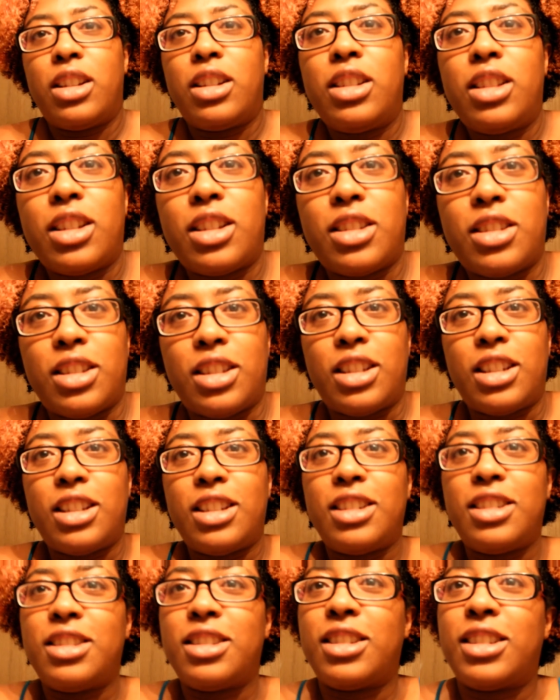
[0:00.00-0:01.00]
Now, like I said, it
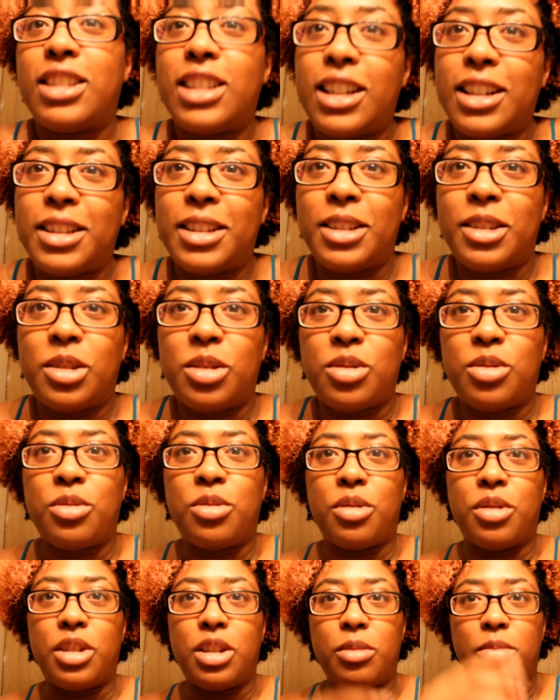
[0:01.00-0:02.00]
isn't exactly a
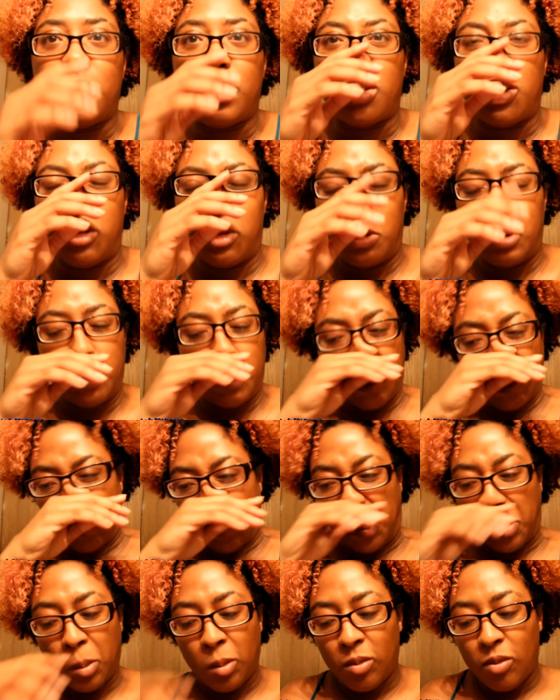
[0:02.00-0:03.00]
story, but
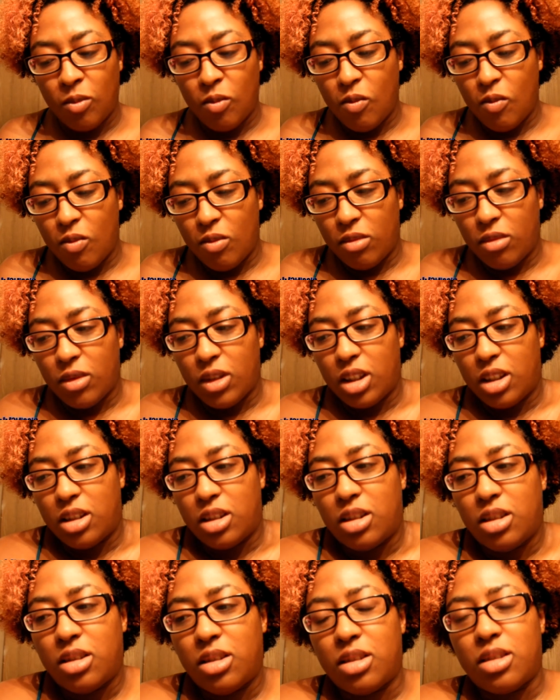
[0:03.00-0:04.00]

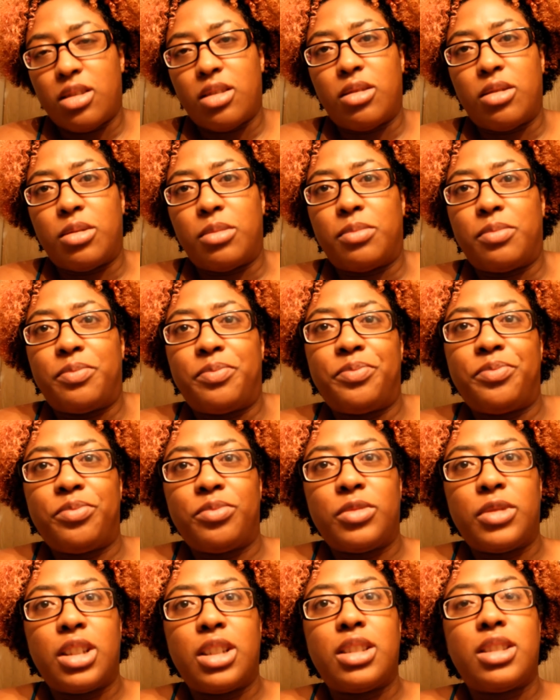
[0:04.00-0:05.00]
it's um
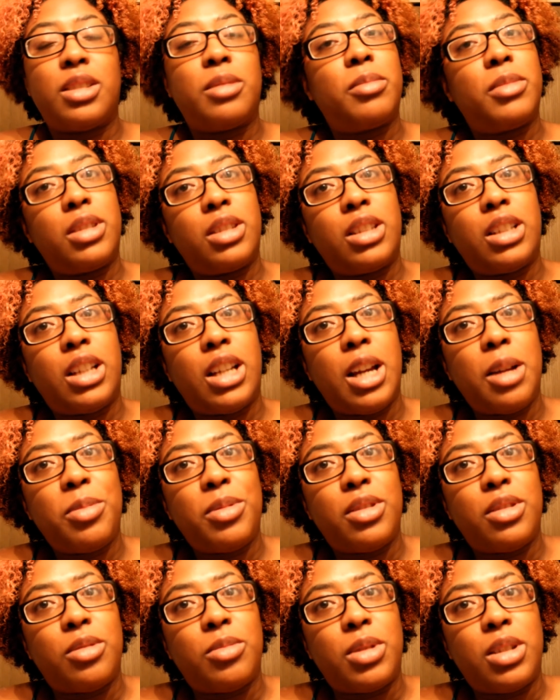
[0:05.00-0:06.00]
something that
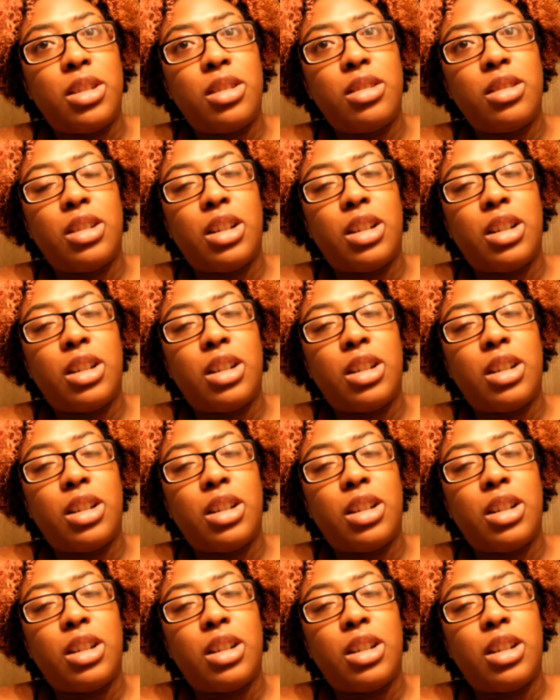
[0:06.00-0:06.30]
happened to me.